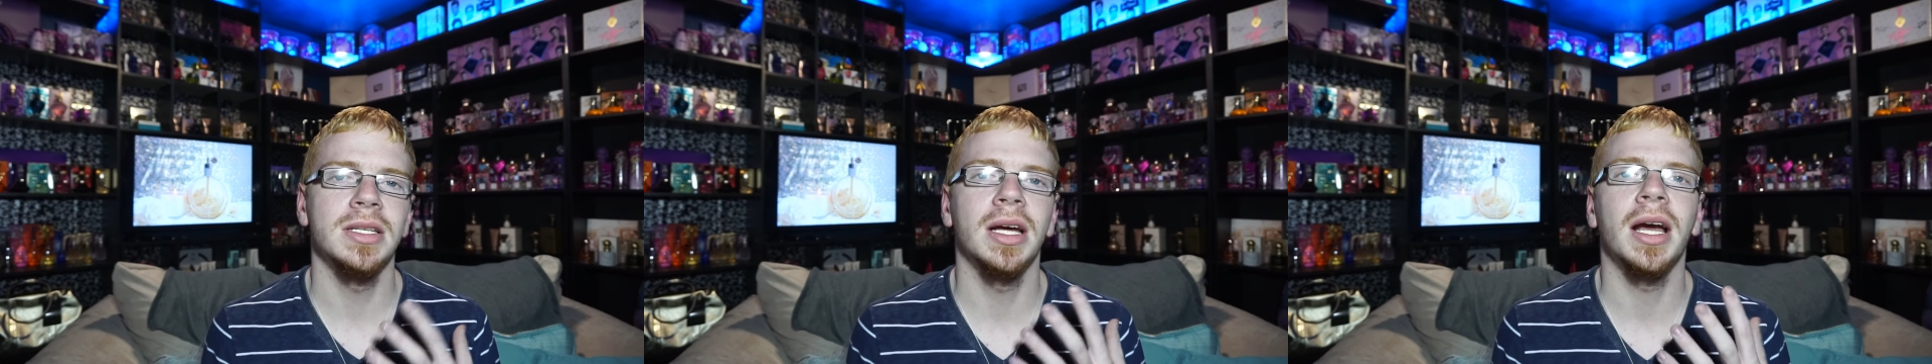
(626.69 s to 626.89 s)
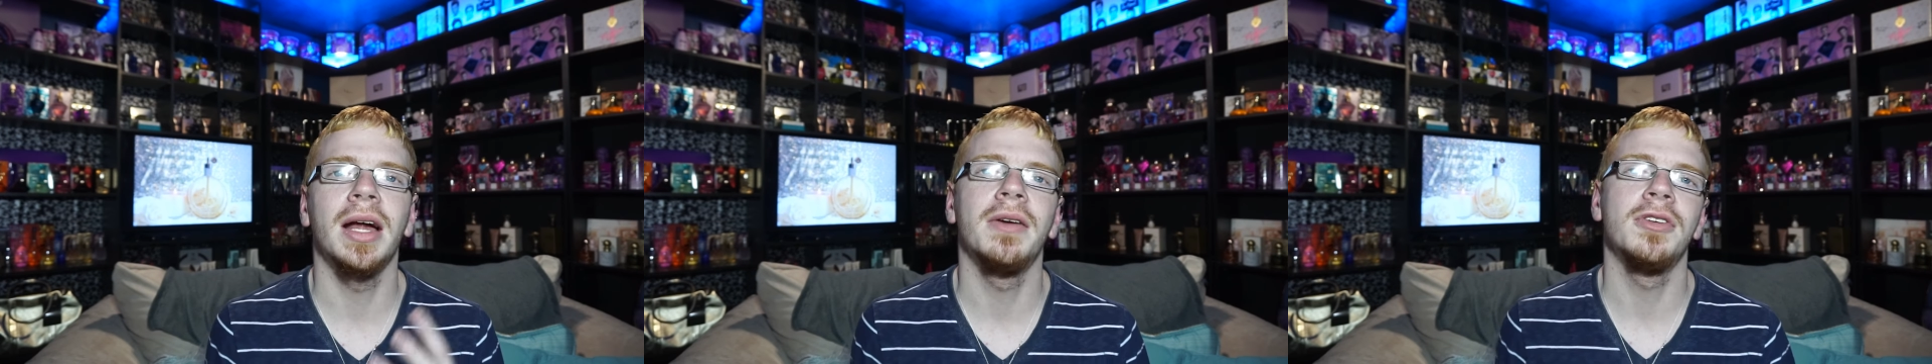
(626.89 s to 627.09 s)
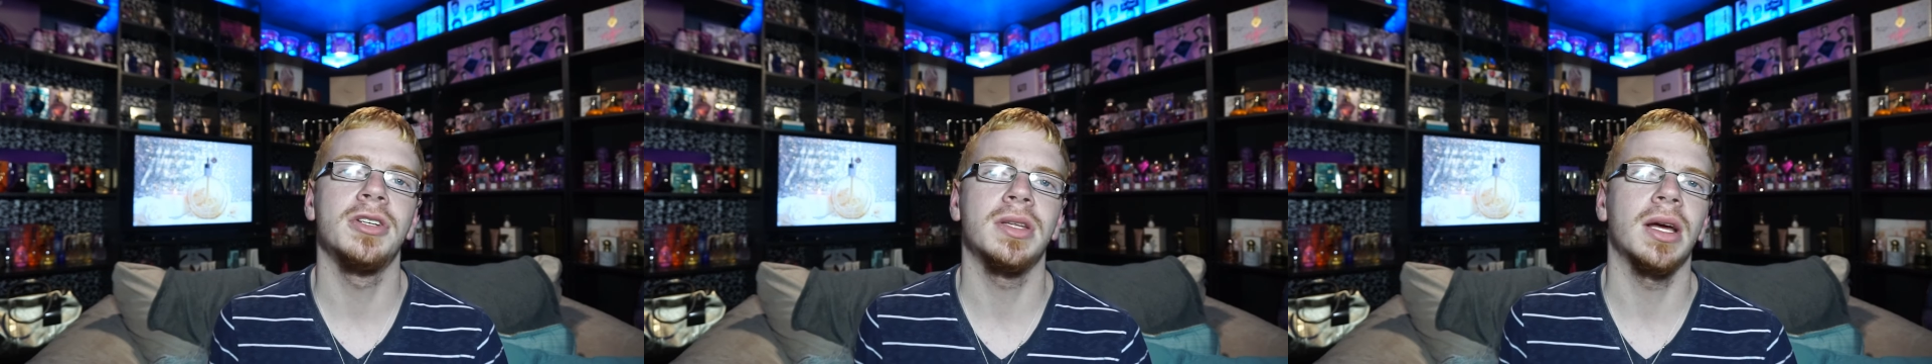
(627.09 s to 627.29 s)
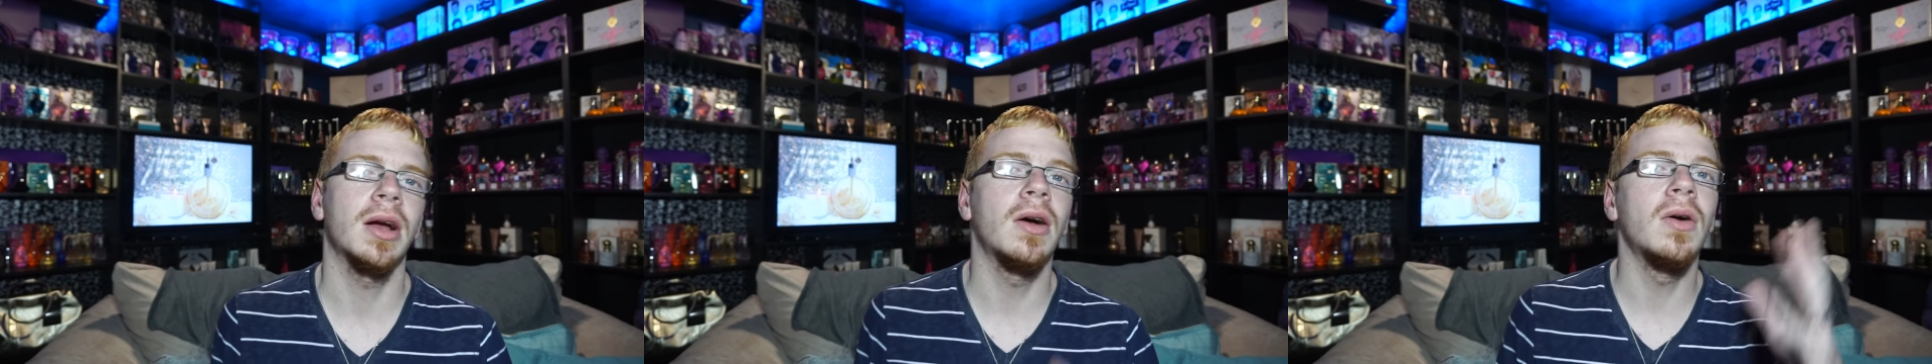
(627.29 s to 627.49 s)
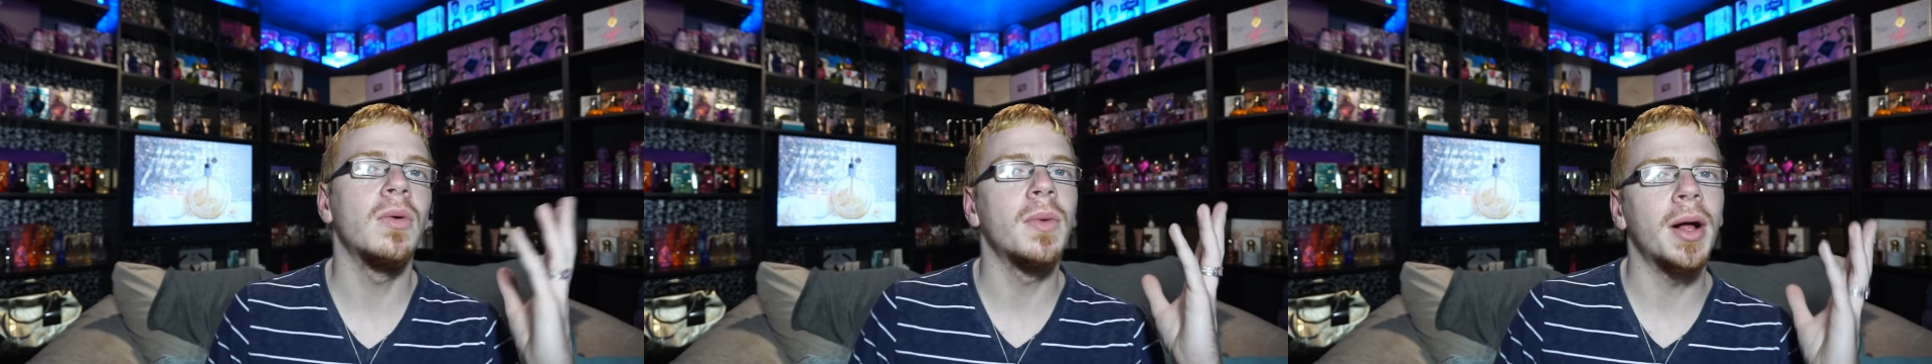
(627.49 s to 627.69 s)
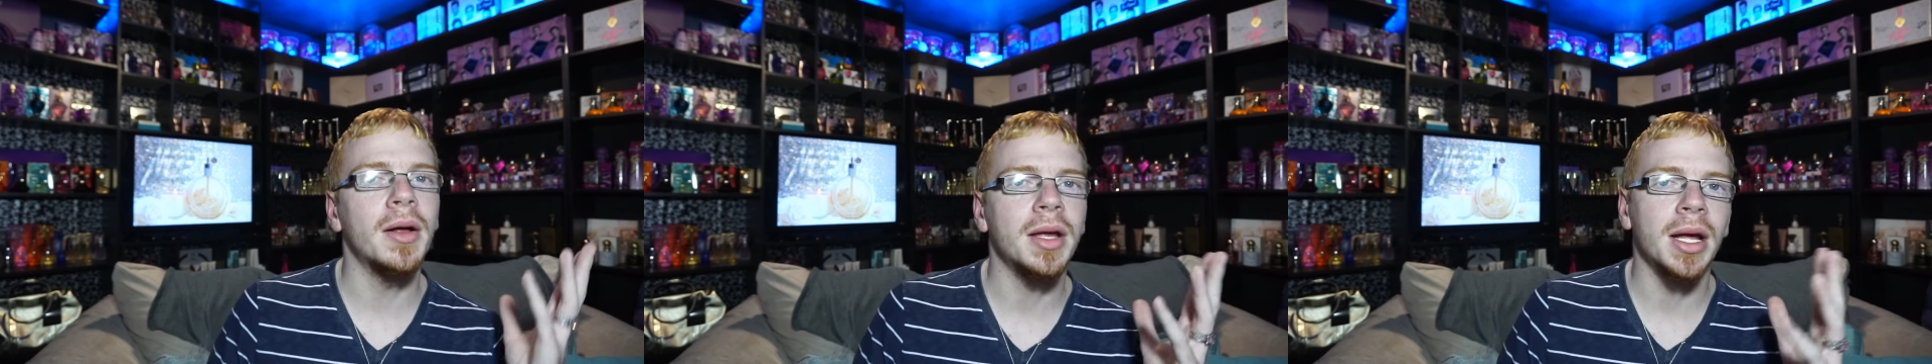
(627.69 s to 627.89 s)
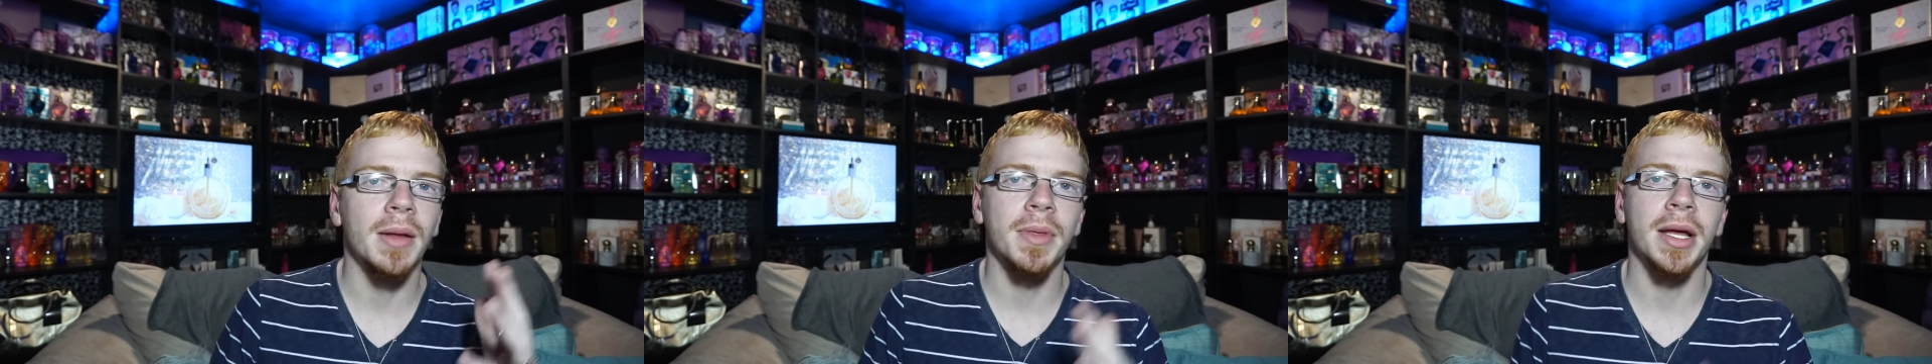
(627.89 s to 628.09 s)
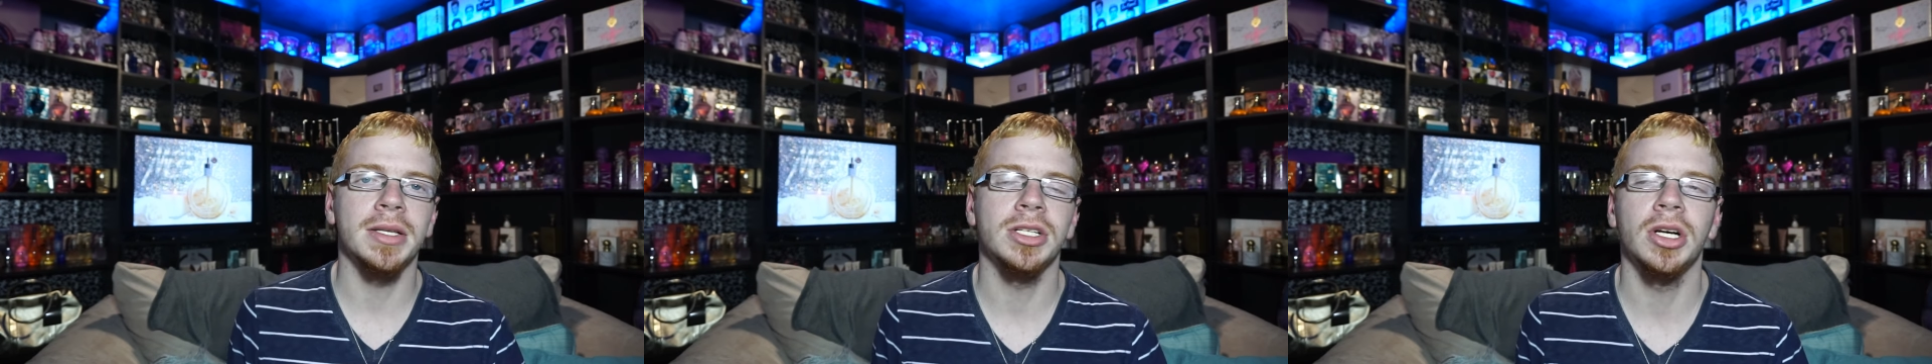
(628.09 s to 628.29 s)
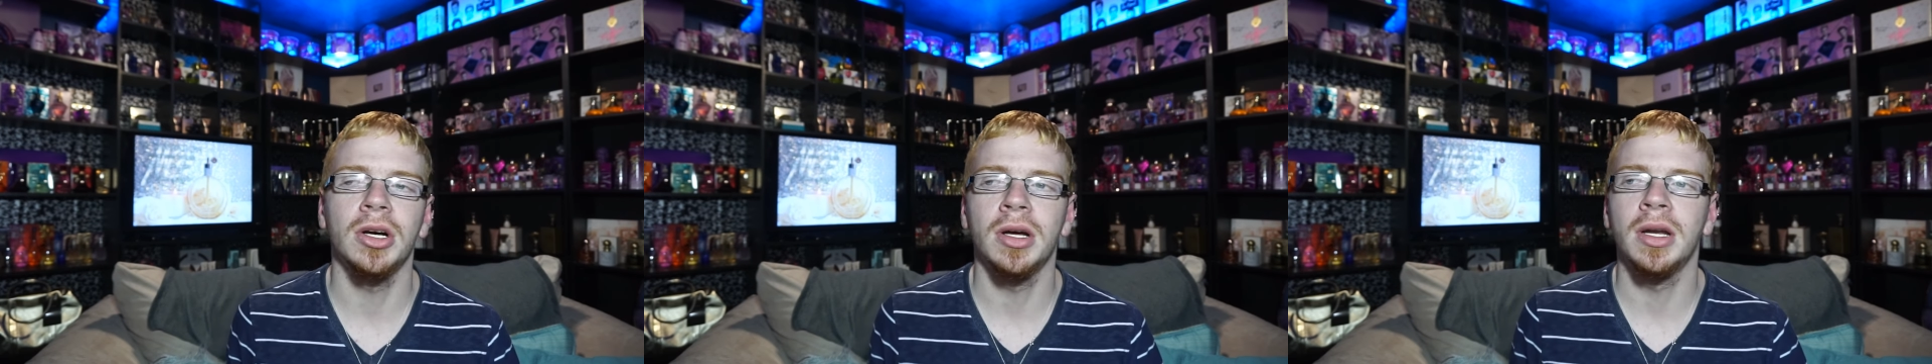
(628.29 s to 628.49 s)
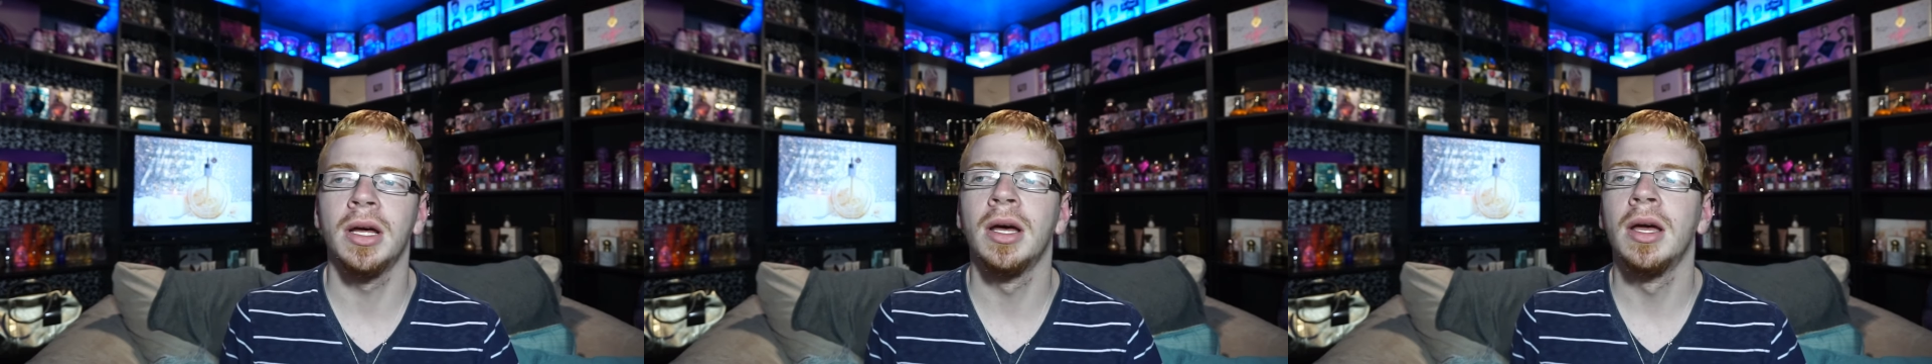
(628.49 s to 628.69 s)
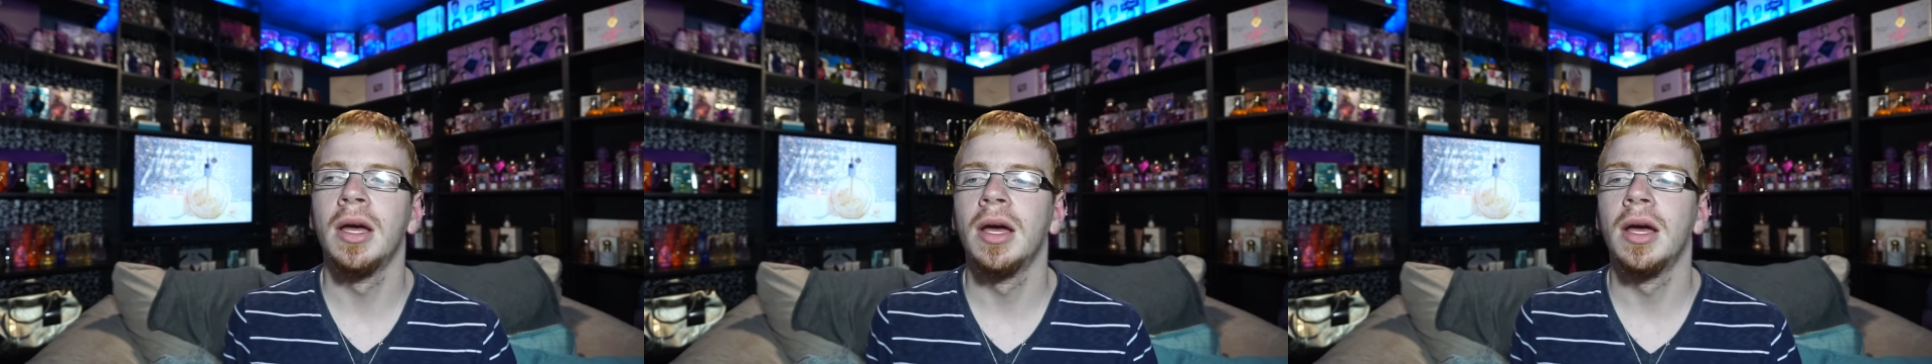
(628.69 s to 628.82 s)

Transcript: They kind of just like, oh, well, yeah, that's good.